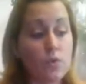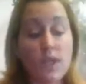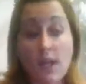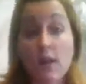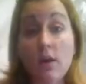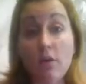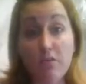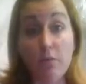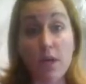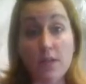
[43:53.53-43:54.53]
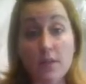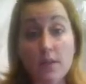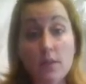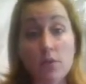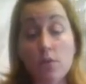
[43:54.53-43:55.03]
take care of the
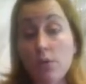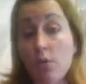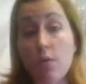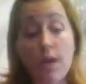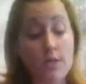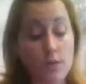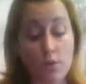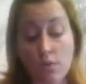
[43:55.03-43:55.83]
basics, your rent,